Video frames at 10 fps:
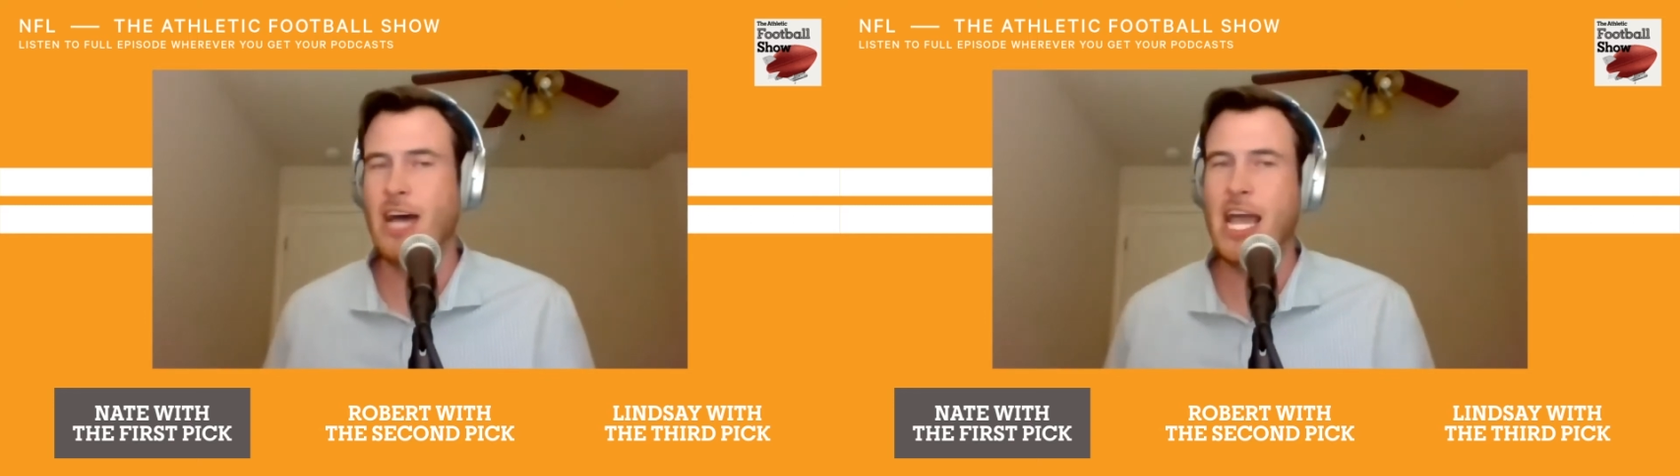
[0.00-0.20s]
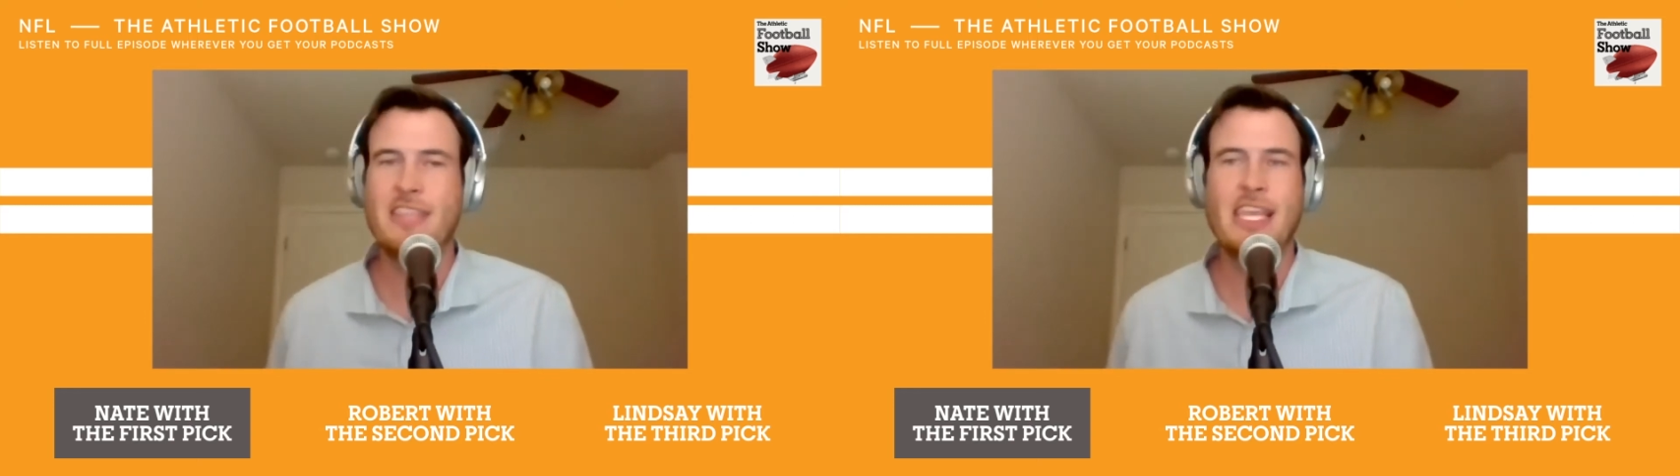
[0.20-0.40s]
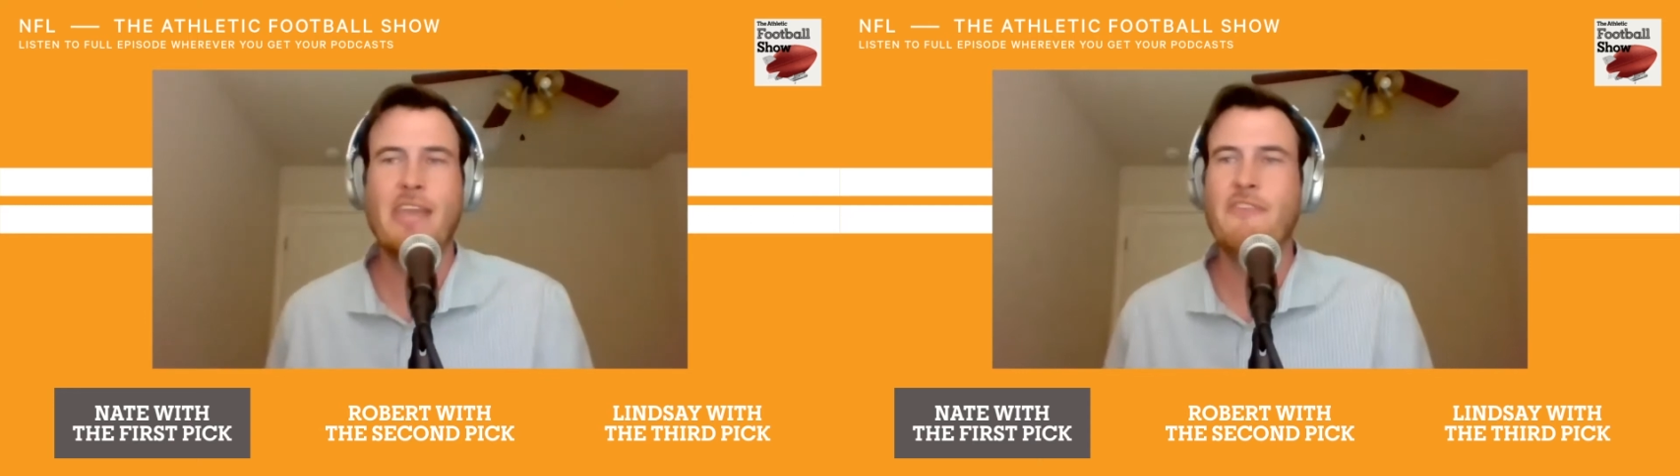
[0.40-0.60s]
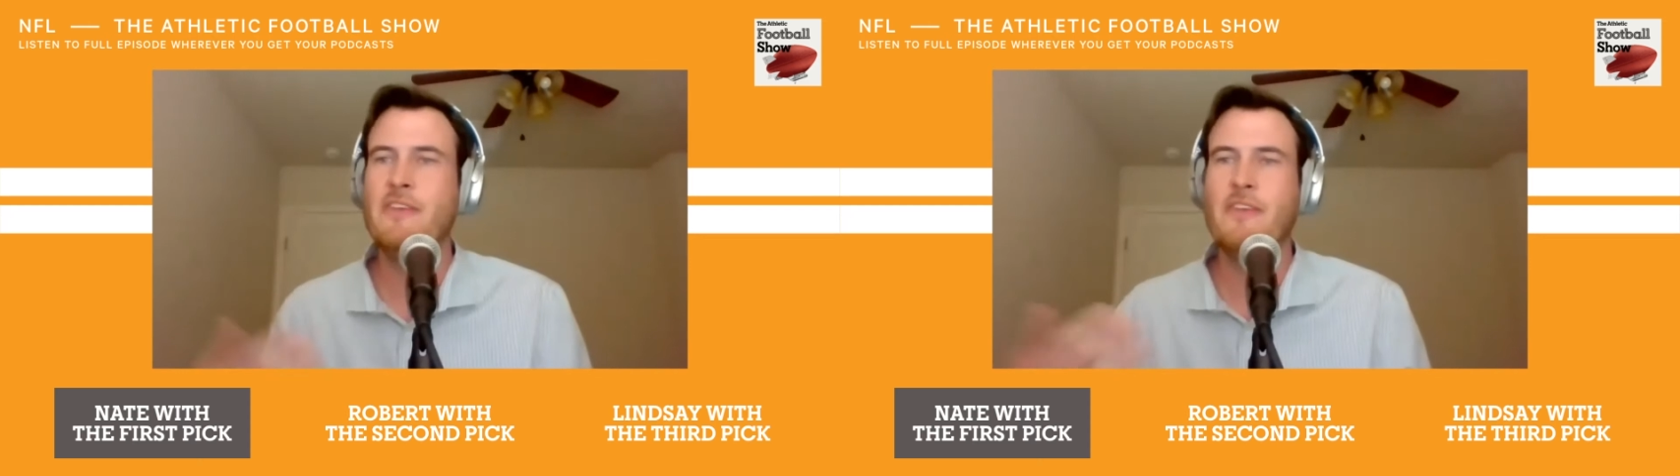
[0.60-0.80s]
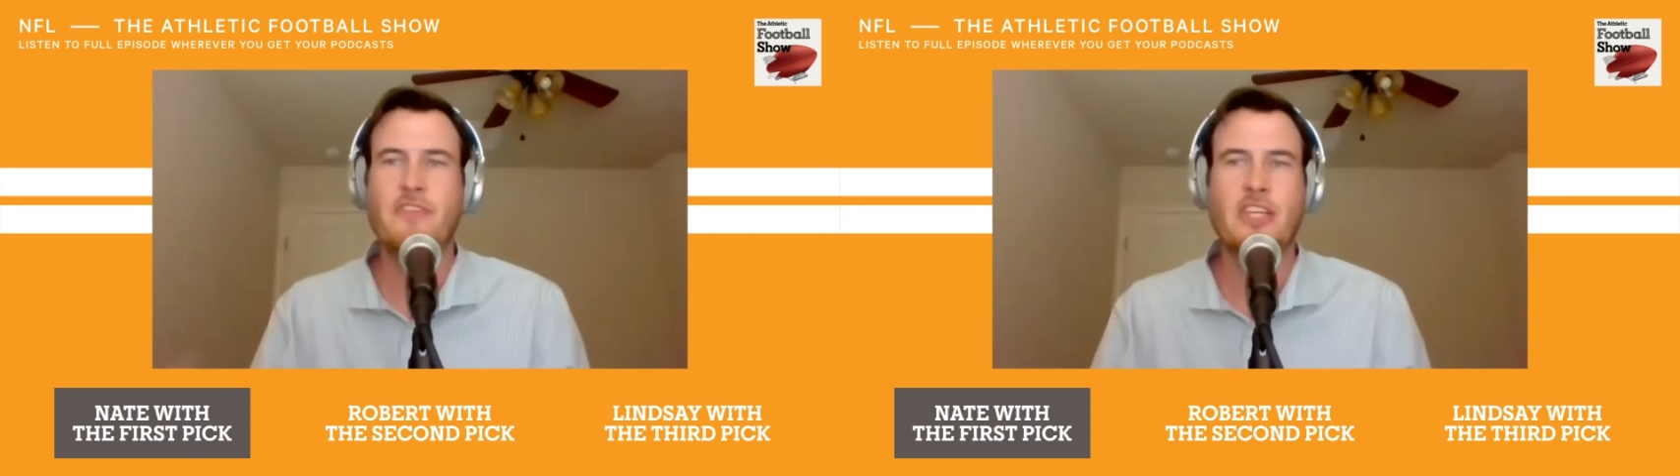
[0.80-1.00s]
I think if,
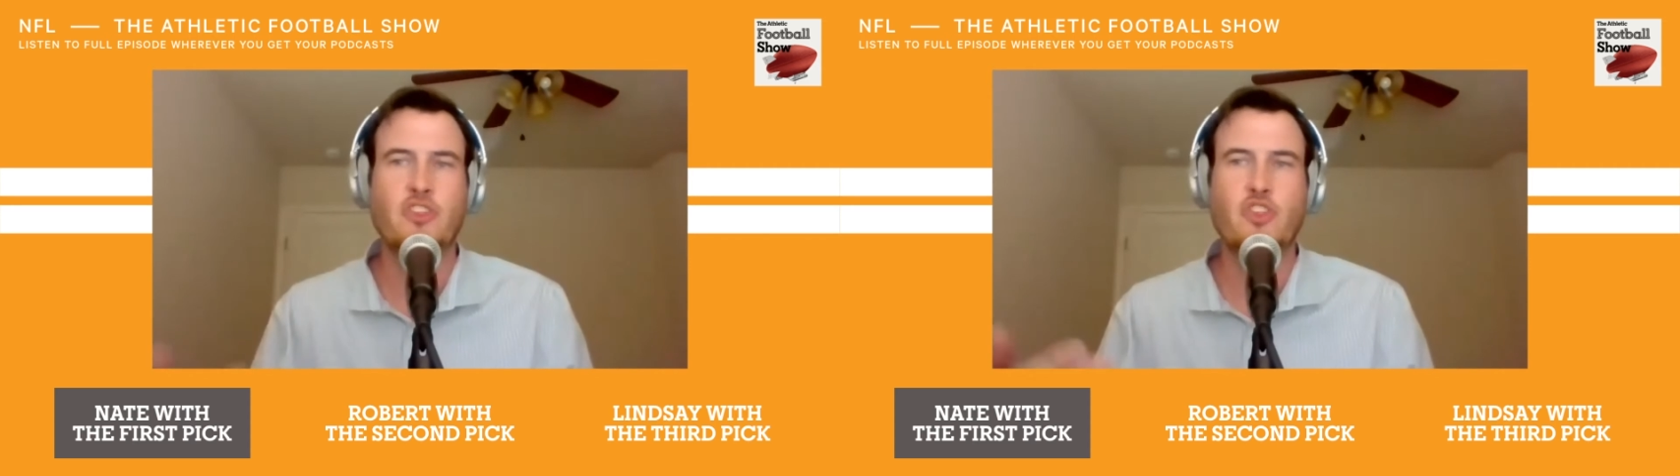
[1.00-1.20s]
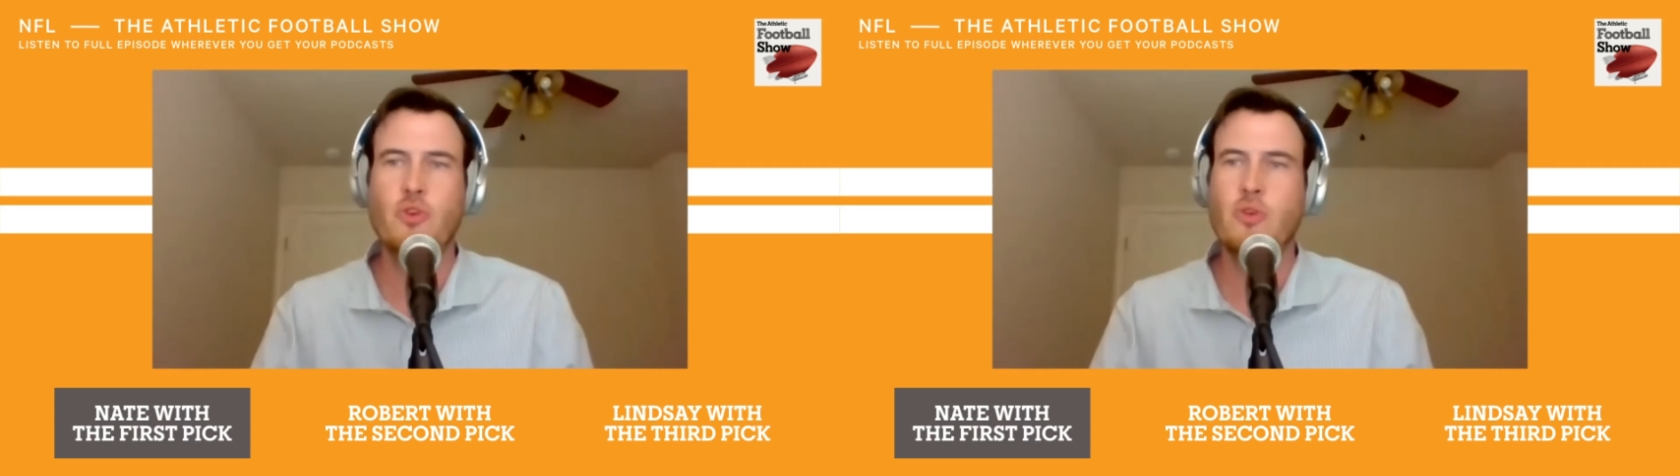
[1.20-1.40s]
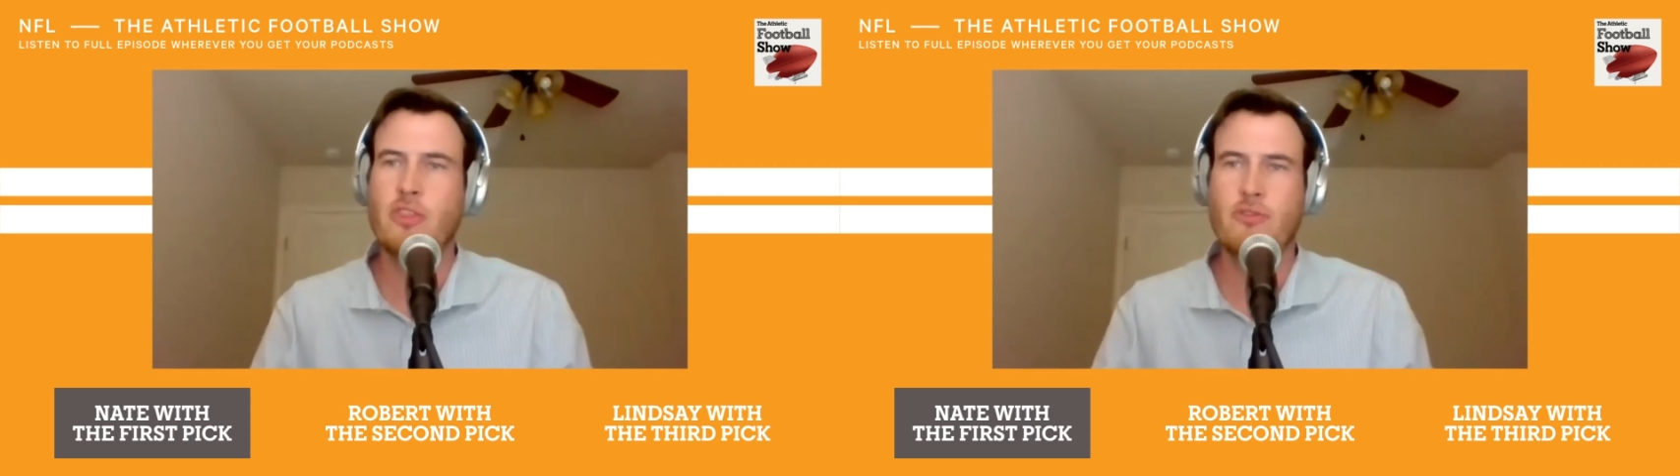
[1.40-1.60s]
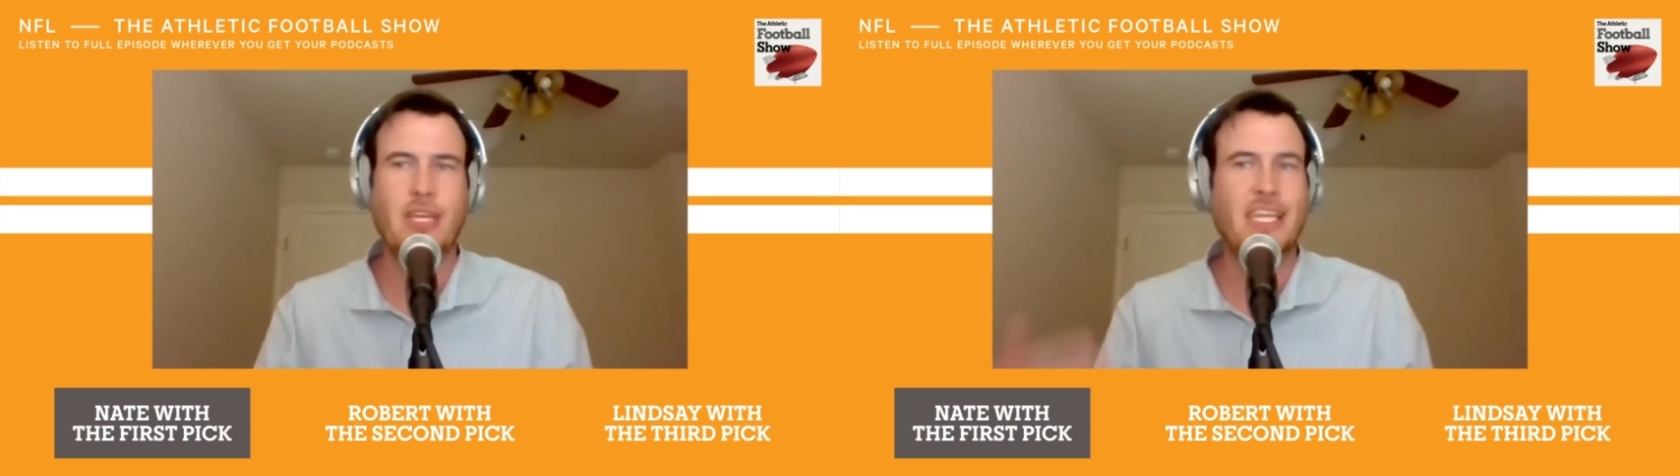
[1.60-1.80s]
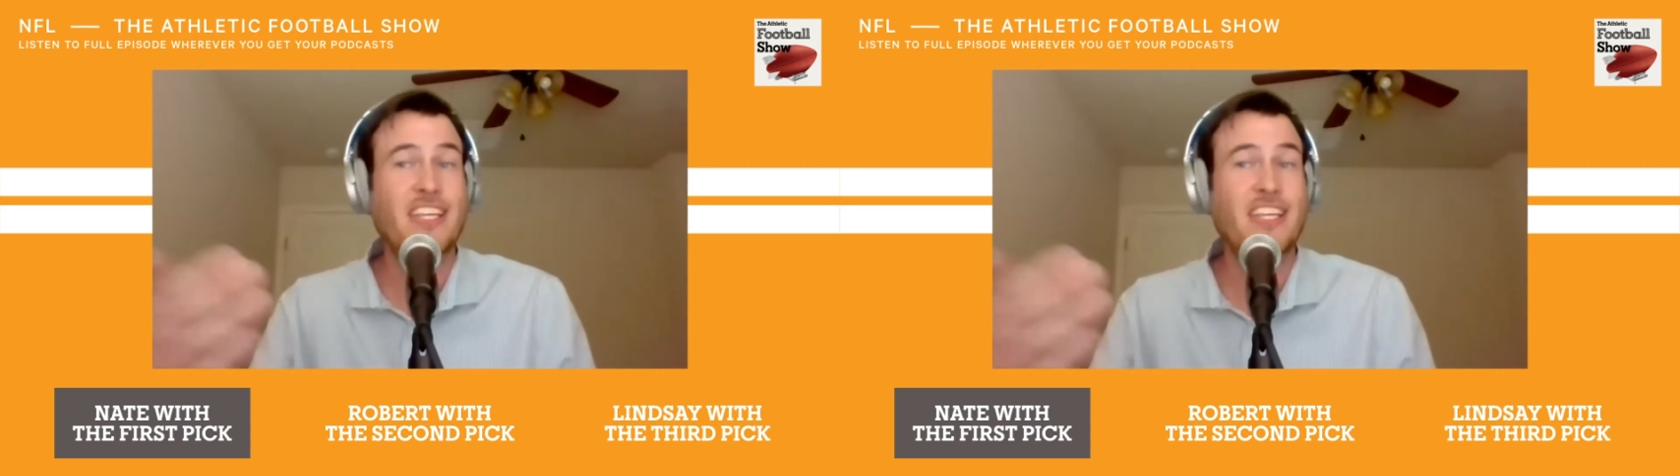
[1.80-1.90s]
even if you get two to three,